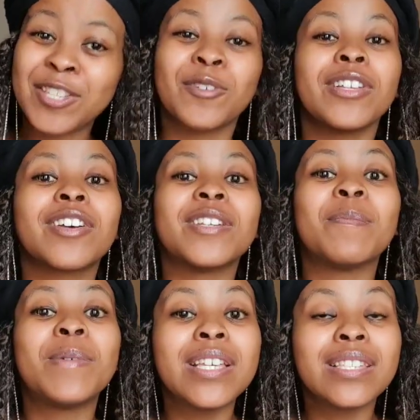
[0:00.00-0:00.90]
so it's
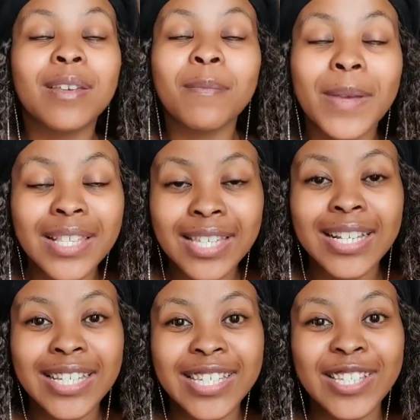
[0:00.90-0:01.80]
gonna please him
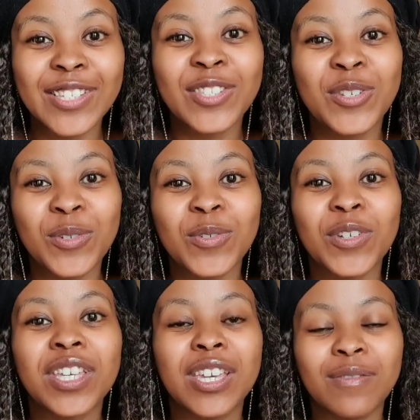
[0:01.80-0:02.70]
basically to
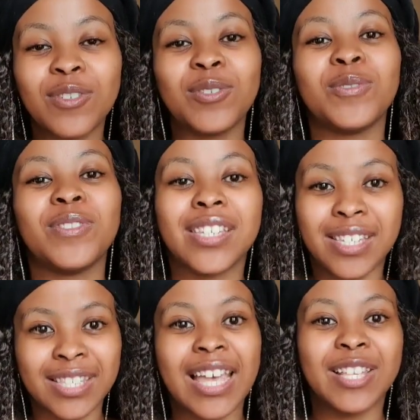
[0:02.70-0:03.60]
give you the
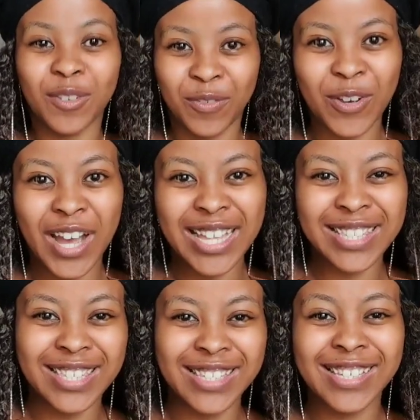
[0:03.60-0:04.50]
desires of your
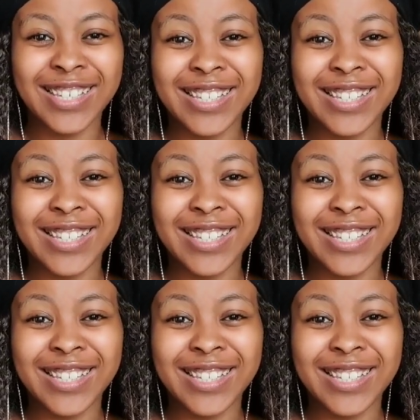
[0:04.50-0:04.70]
heart